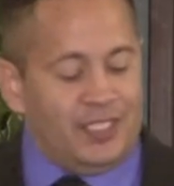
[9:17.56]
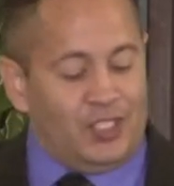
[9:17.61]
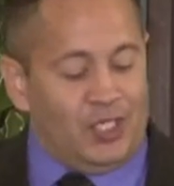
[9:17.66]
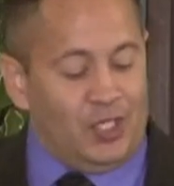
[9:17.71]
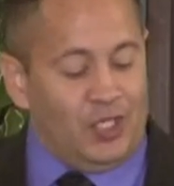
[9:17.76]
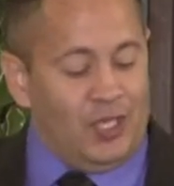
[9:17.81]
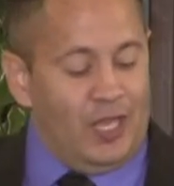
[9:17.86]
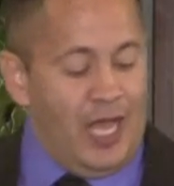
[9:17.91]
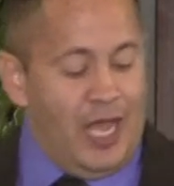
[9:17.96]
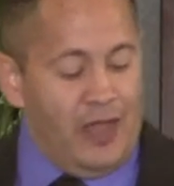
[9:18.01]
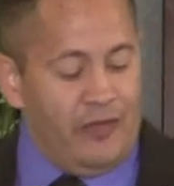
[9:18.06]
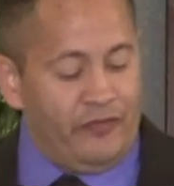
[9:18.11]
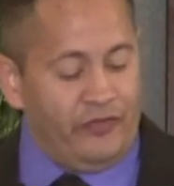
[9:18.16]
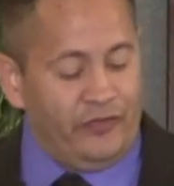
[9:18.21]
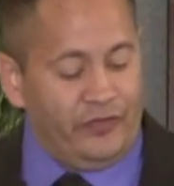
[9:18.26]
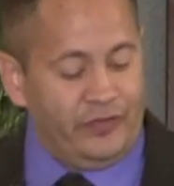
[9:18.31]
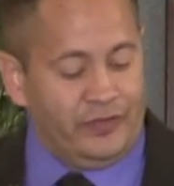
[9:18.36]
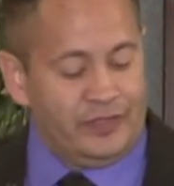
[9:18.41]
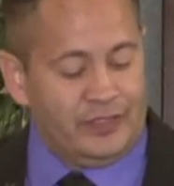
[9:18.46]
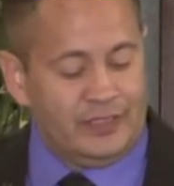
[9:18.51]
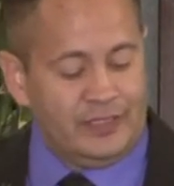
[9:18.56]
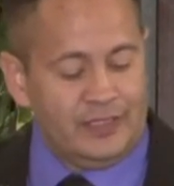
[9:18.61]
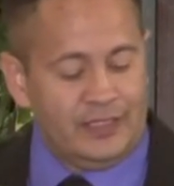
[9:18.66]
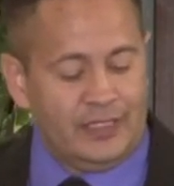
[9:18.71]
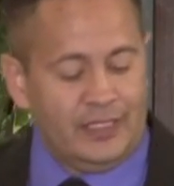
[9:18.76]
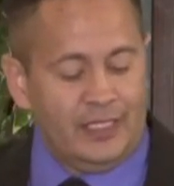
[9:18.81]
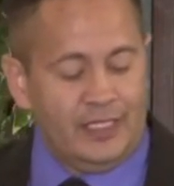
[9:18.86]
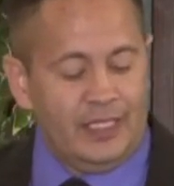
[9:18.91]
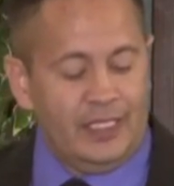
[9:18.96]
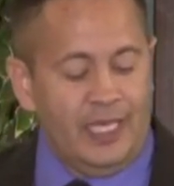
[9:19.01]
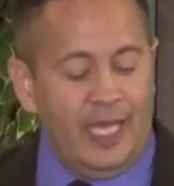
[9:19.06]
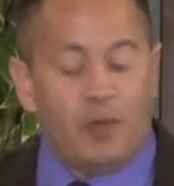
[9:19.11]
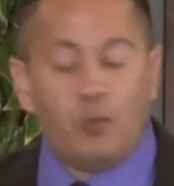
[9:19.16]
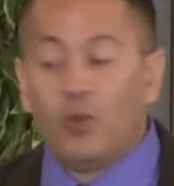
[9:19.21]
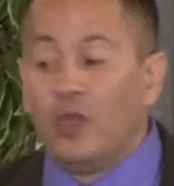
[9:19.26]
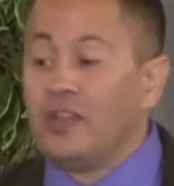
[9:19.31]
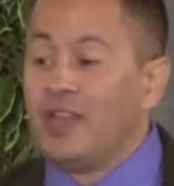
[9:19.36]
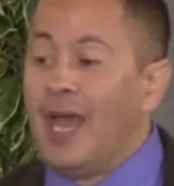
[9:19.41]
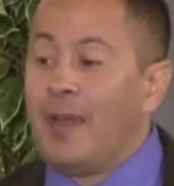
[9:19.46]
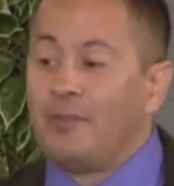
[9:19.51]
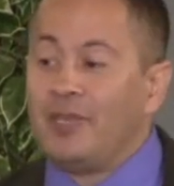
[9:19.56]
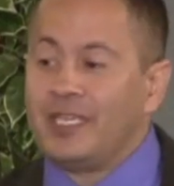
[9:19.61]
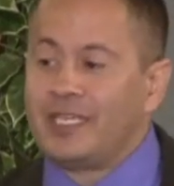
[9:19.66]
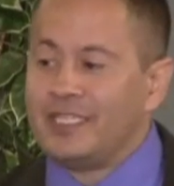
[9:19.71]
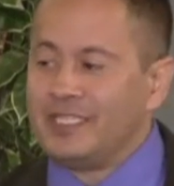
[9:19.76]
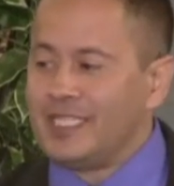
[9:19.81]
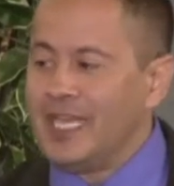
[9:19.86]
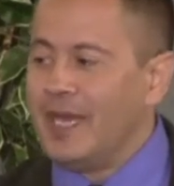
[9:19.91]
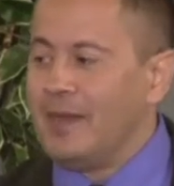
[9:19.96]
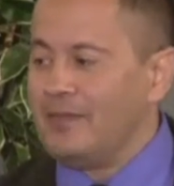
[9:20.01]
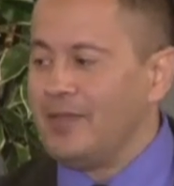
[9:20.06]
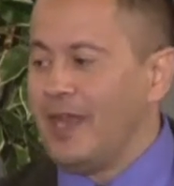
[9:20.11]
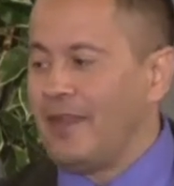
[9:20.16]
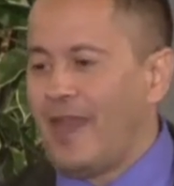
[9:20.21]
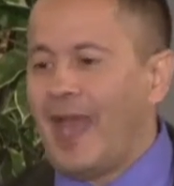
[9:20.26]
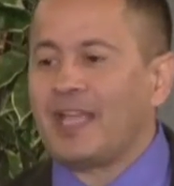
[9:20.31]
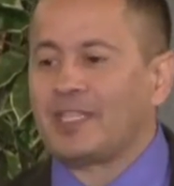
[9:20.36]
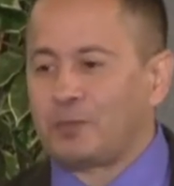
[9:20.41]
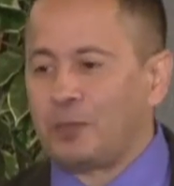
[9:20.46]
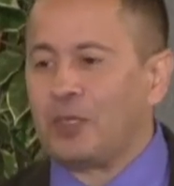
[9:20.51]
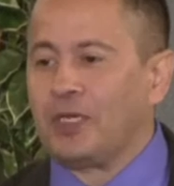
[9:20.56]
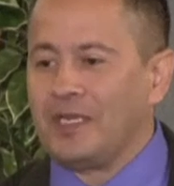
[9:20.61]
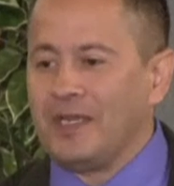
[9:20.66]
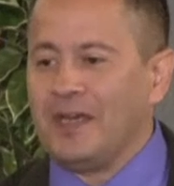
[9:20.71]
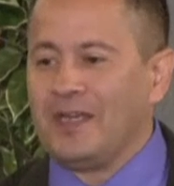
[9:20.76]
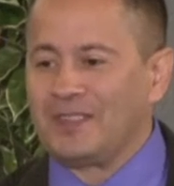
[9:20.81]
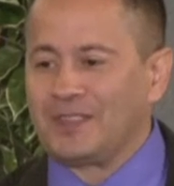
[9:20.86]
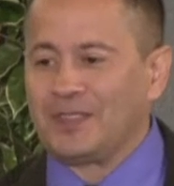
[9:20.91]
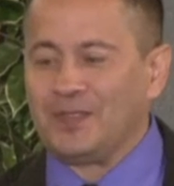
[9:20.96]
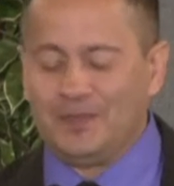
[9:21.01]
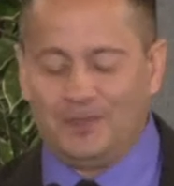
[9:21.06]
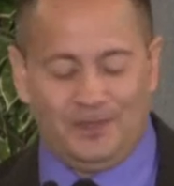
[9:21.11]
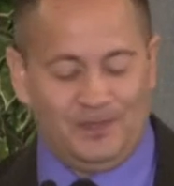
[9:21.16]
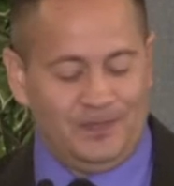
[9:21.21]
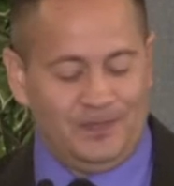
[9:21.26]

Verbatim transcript: eternal life and will not be condemned. Now that's pretty awesome.